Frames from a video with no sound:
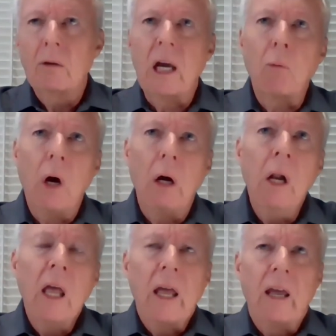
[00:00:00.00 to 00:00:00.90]
was like, well,
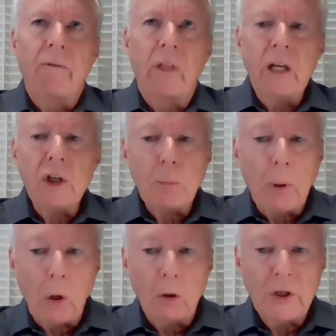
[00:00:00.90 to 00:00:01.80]
if this
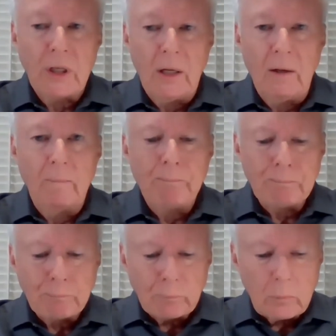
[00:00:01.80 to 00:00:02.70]
person
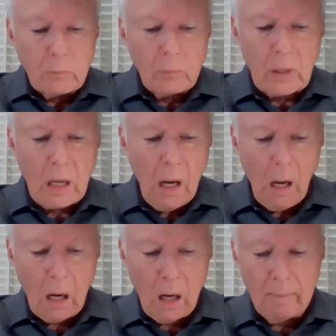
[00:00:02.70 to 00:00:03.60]

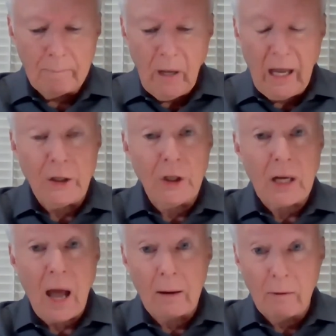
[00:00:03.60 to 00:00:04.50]
had just
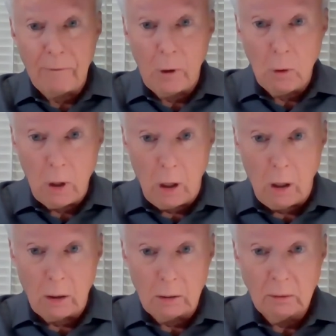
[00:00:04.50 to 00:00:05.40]
gotten a phone
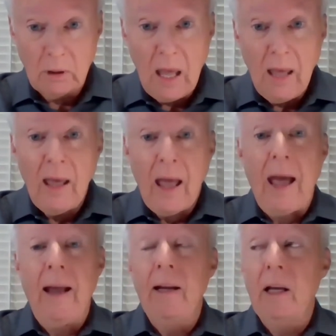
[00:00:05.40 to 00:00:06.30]
call
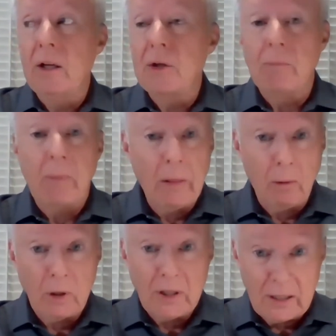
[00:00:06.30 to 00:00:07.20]
and his mother
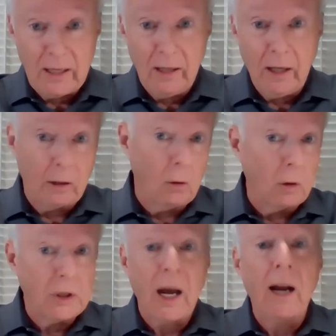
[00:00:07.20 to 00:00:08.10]
was sick at
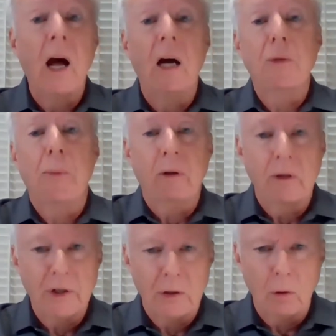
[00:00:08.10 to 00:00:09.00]
Northside Hospital,
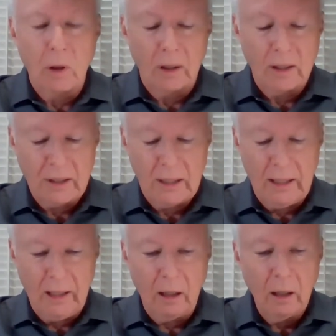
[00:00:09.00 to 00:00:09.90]
just north of the
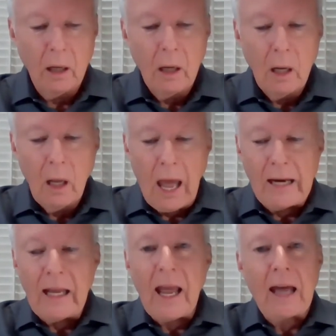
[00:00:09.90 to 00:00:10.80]
city,
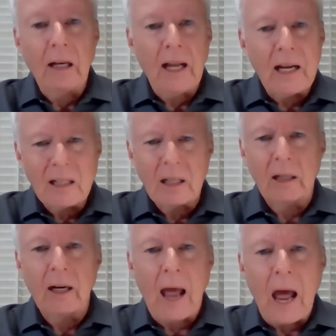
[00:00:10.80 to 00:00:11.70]
and he had less than
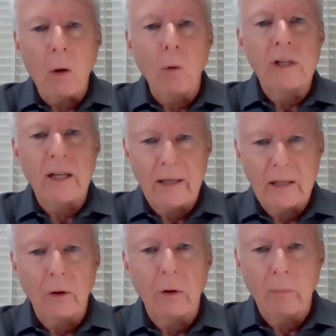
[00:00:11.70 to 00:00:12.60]
an hour to get
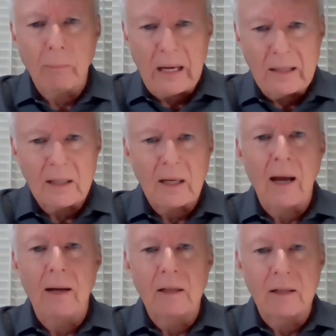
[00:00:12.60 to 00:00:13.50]
to her
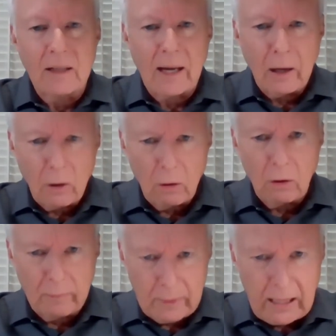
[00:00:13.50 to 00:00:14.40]
bedside to say her
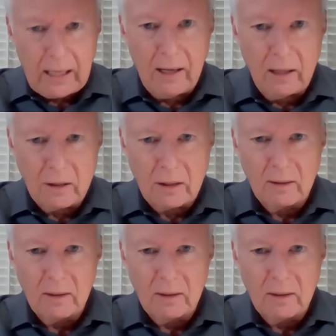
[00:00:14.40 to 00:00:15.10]
goodbyes,